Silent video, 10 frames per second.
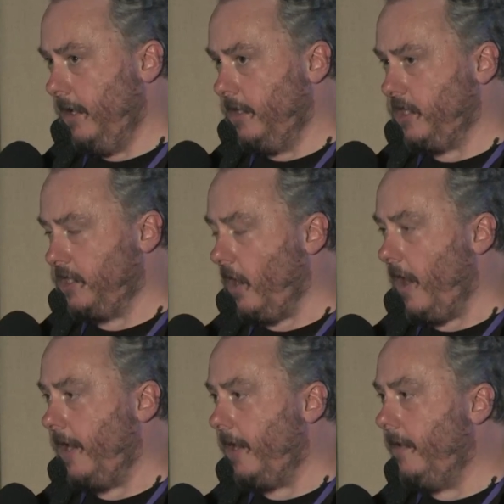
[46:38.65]

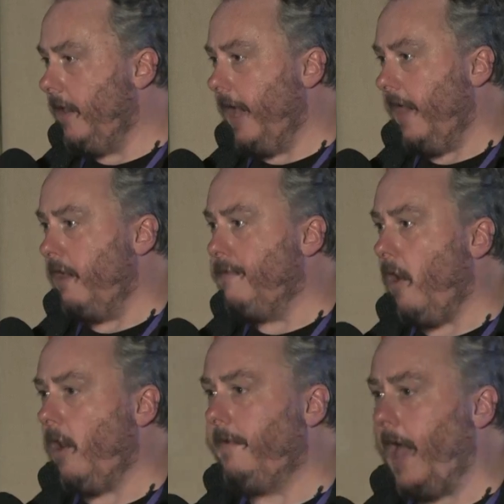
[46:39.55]
society, and they
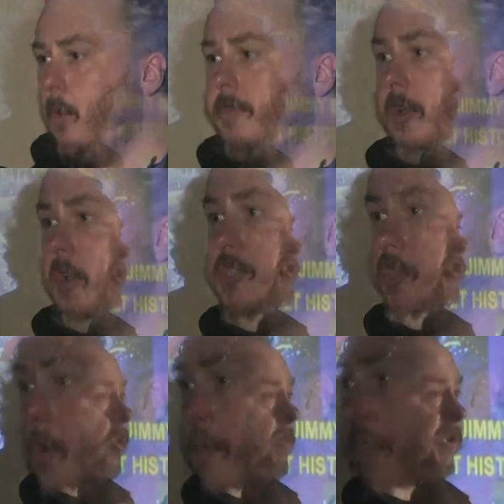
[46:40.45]
followed that with the
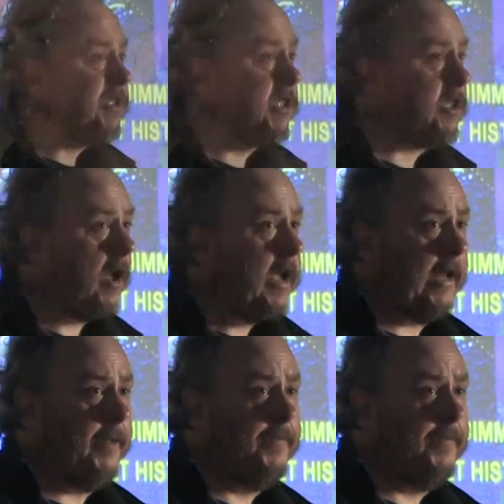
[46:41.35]
consumerist society.